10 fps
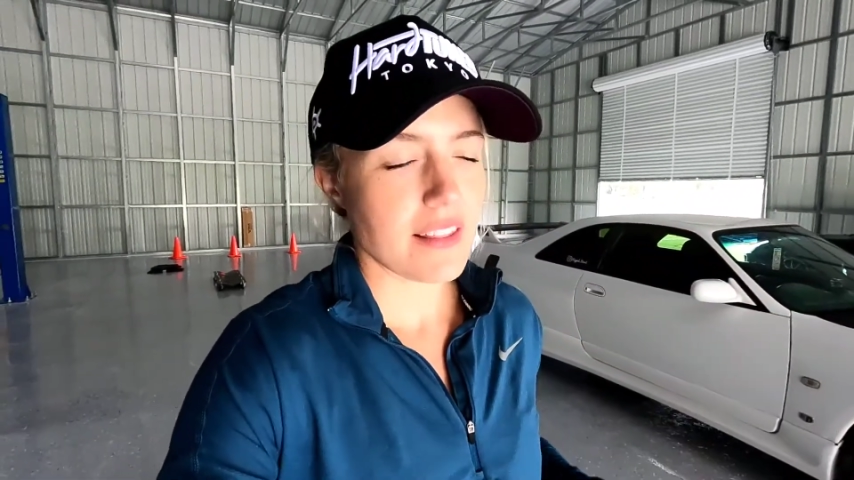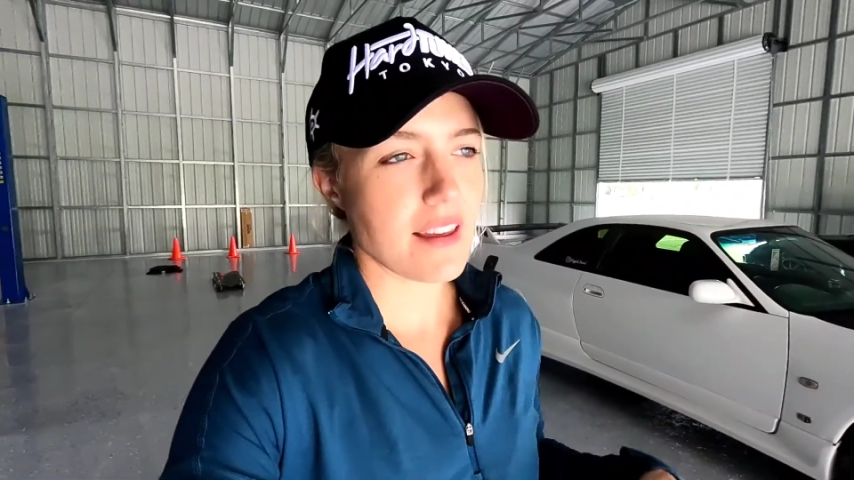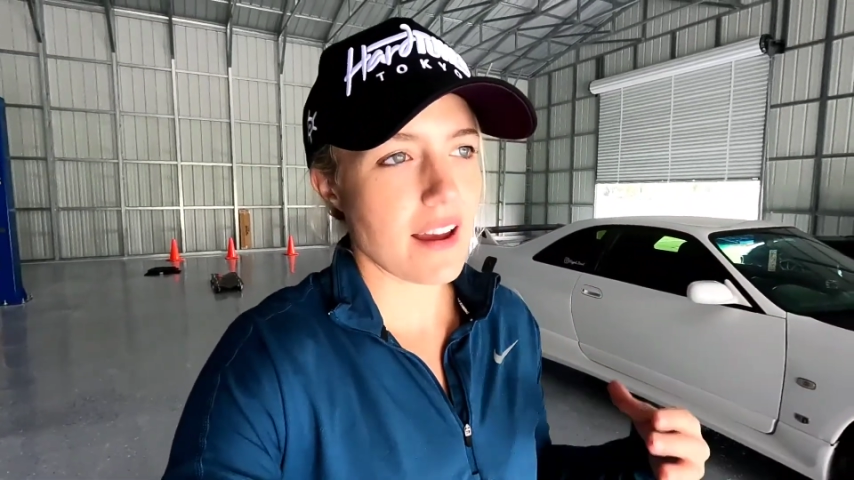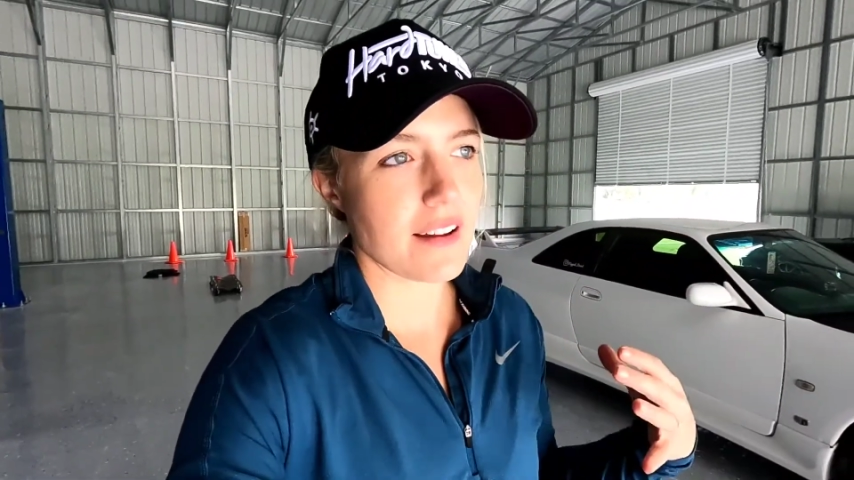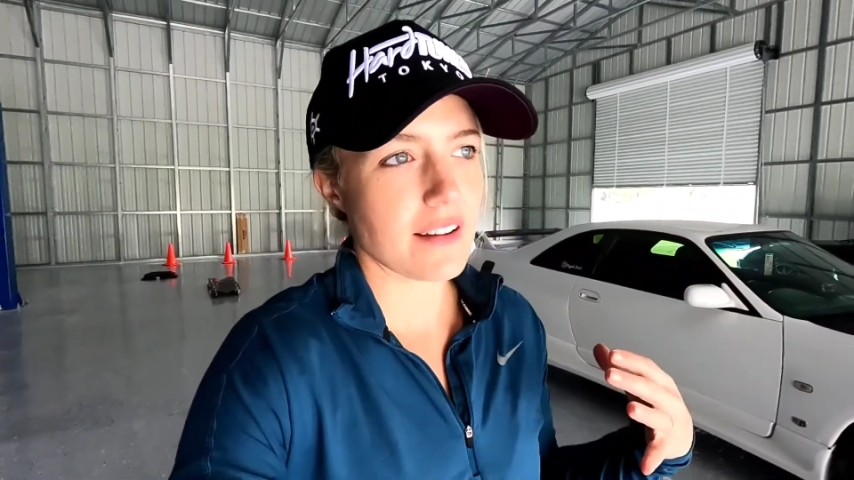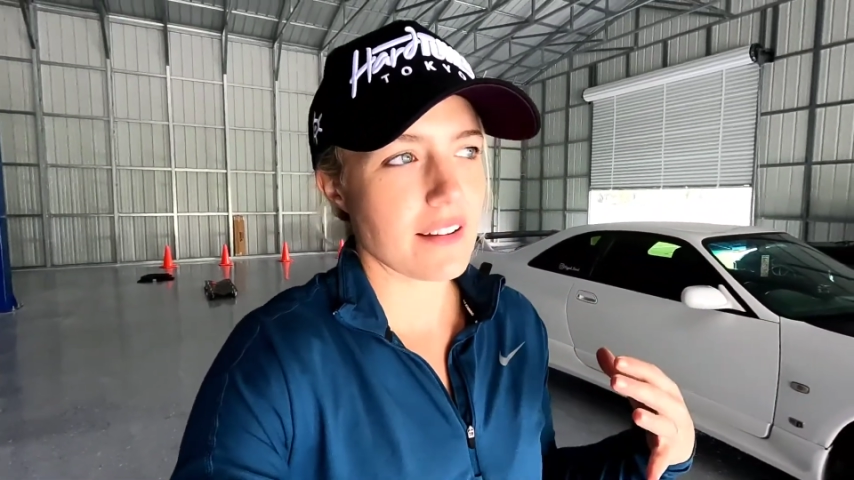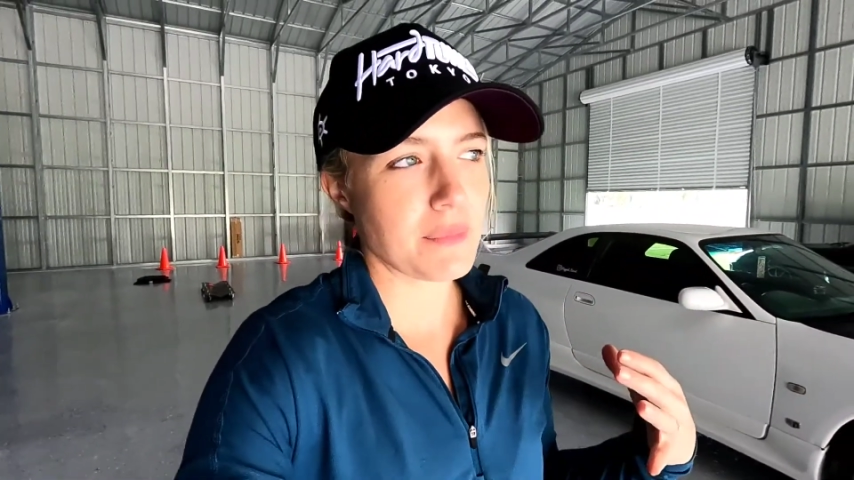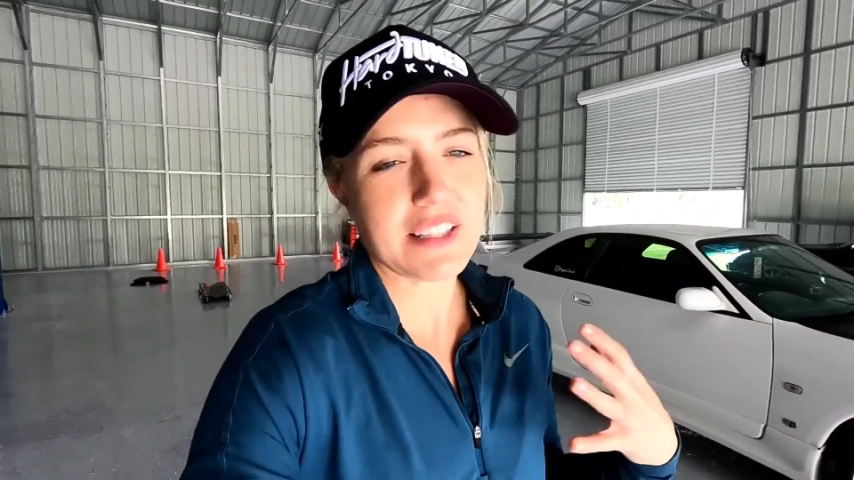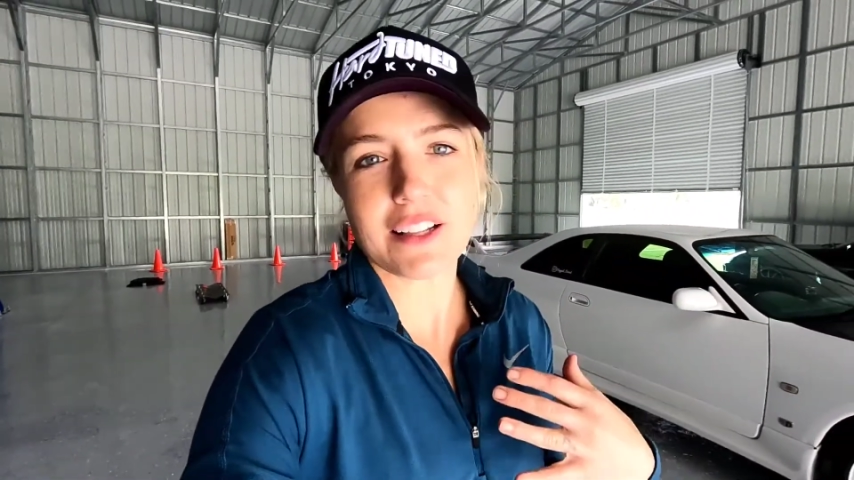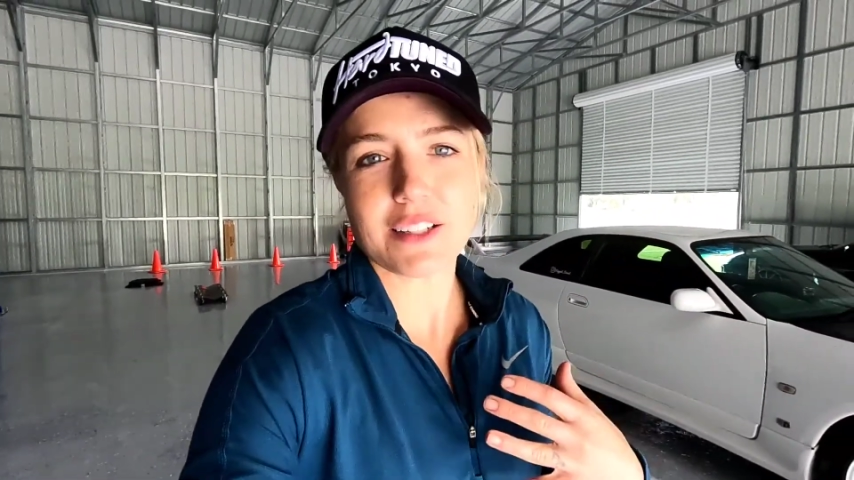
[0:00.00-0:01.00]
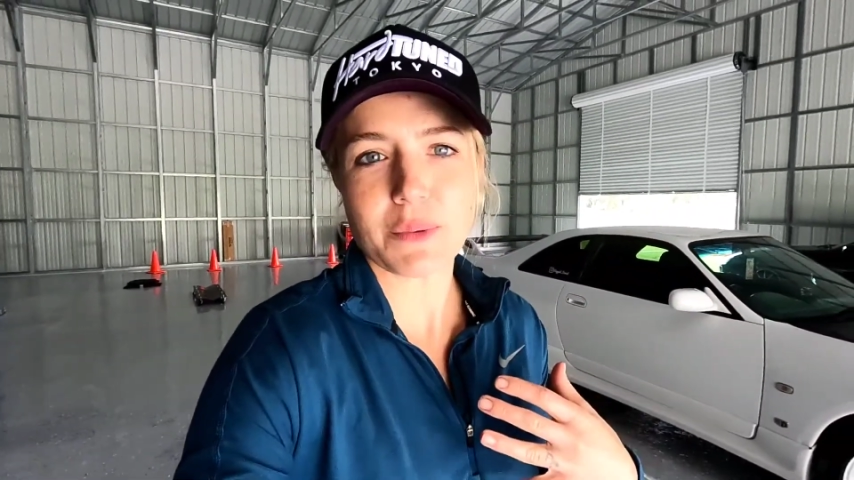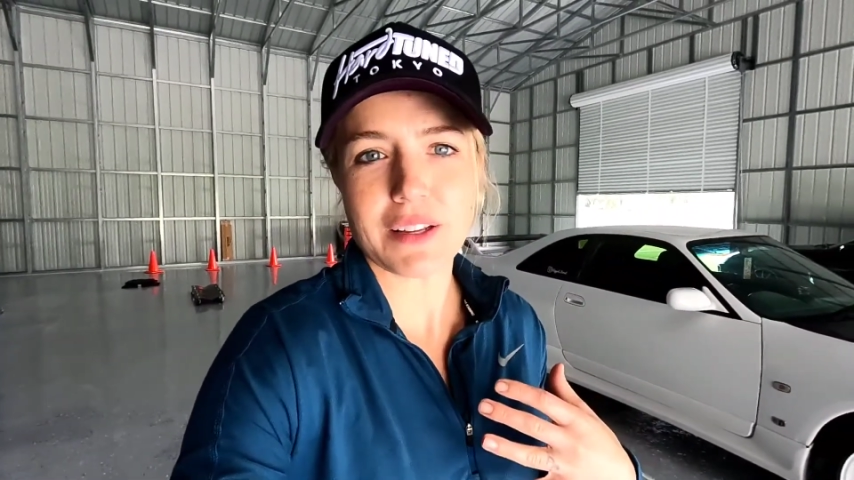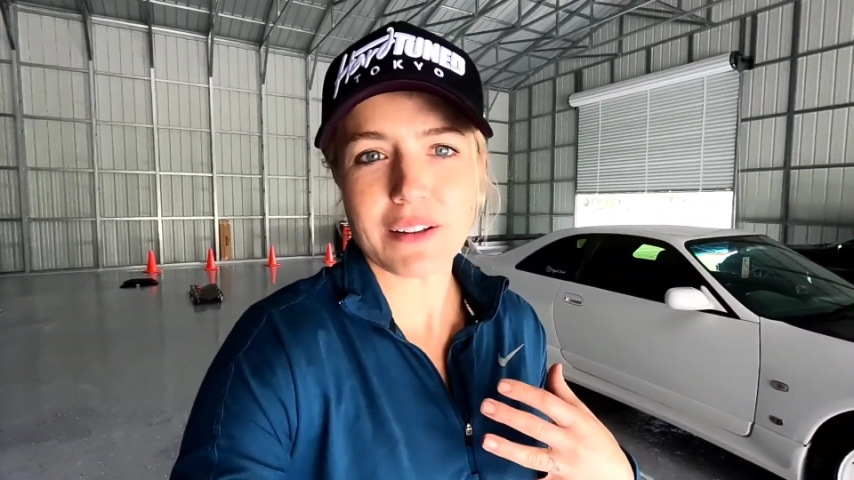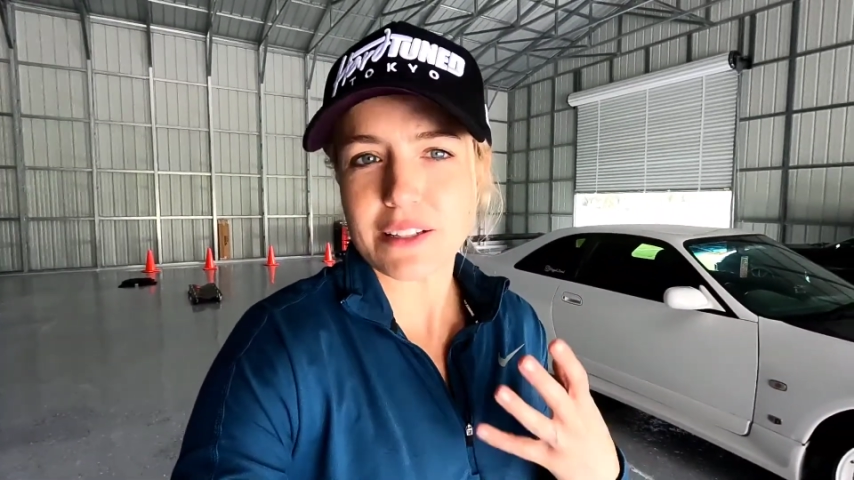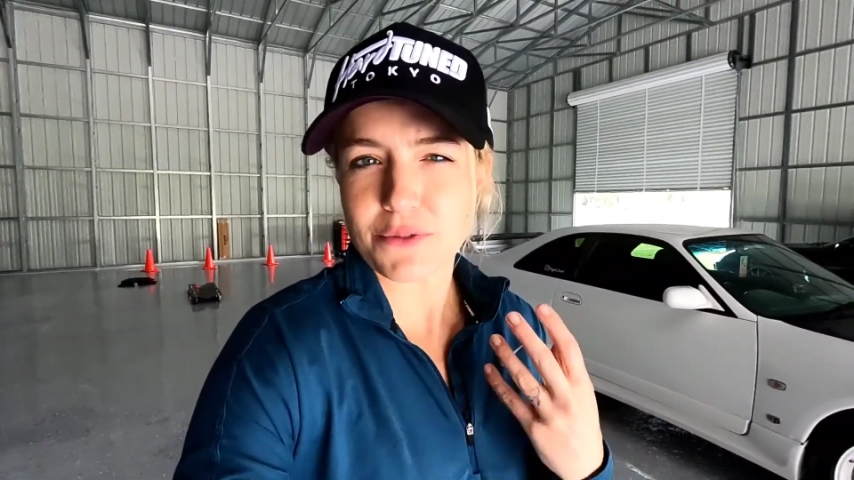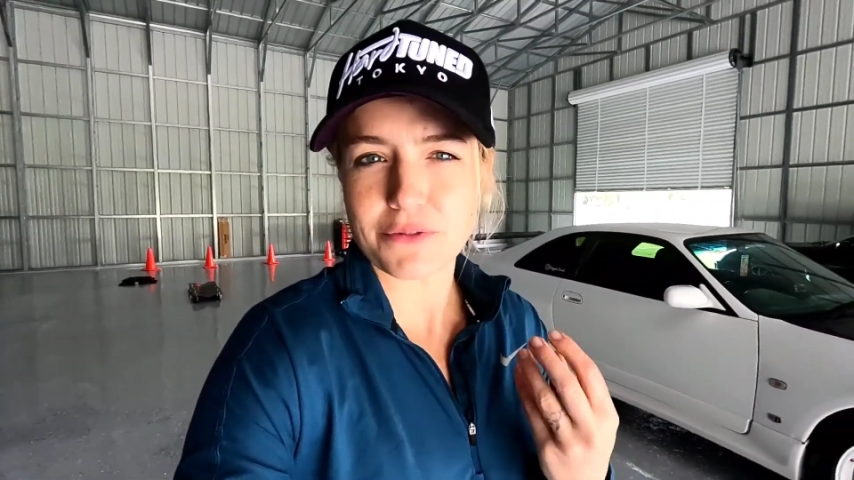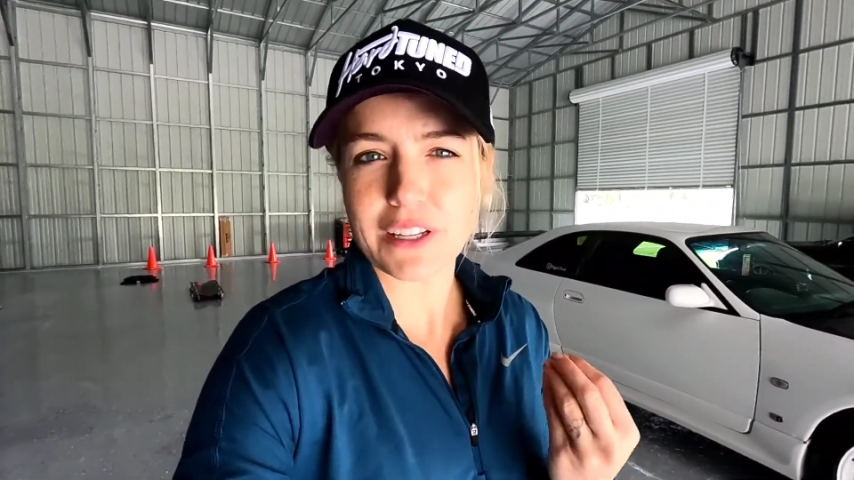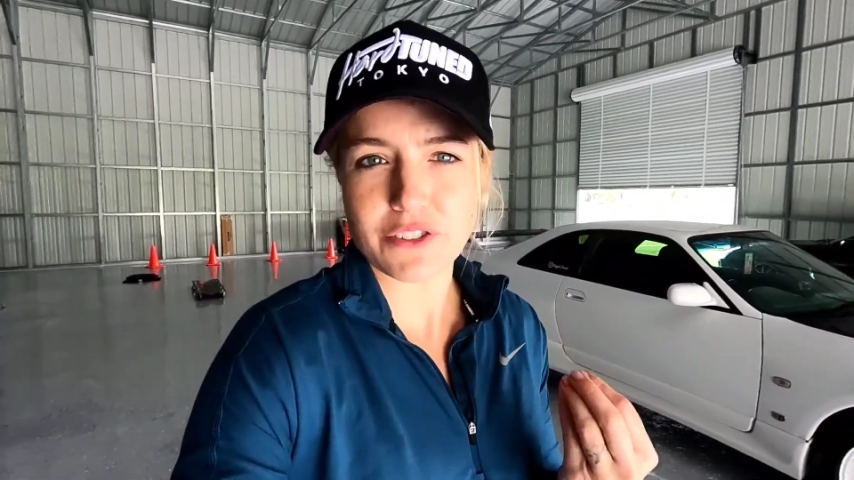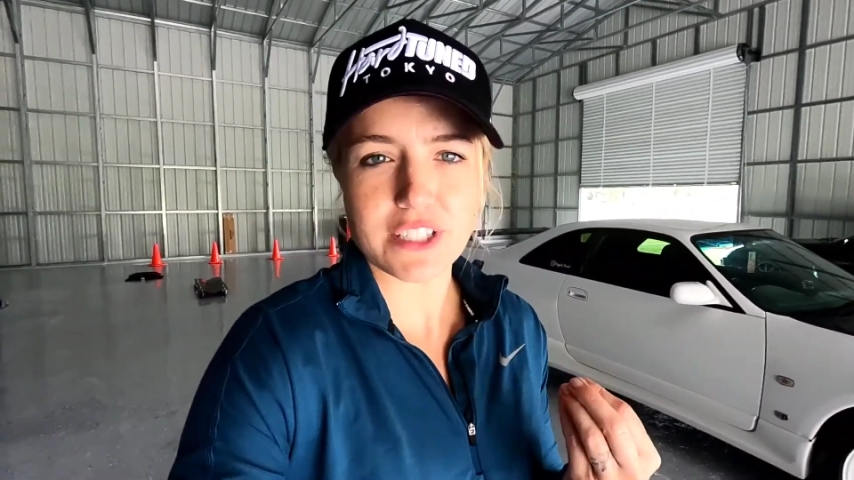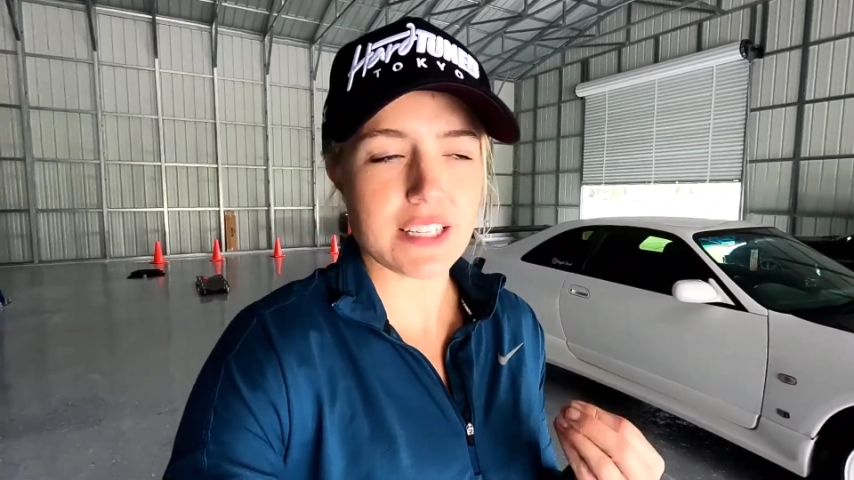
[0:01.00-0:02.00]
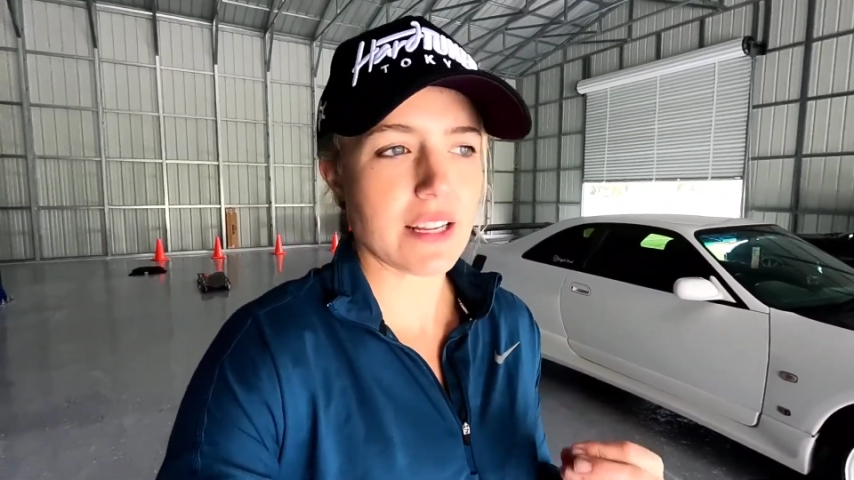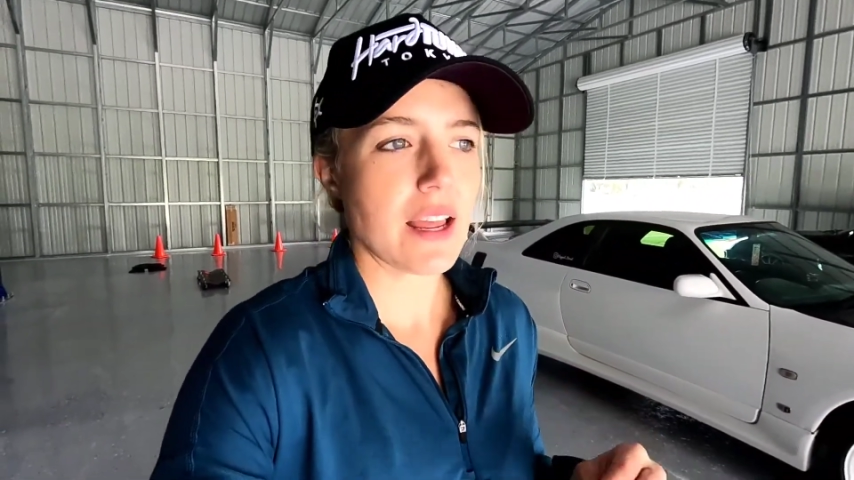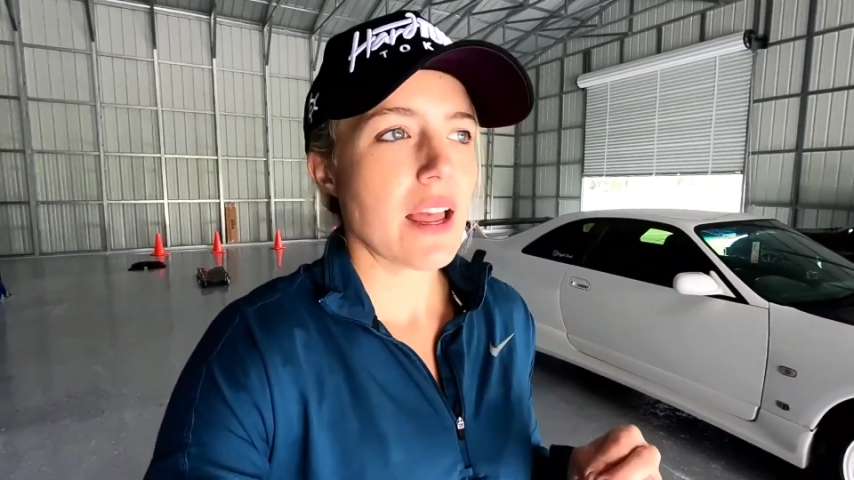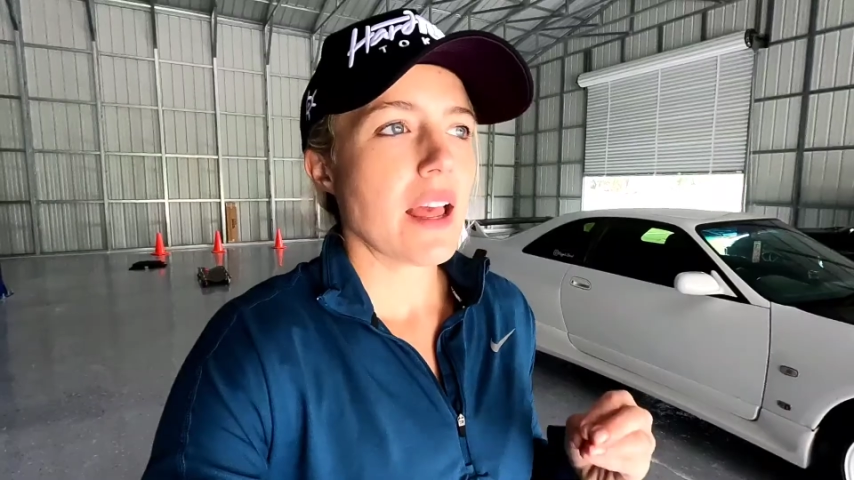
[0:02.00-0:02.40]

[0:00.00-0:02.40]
that means a lot to me. It's interesting.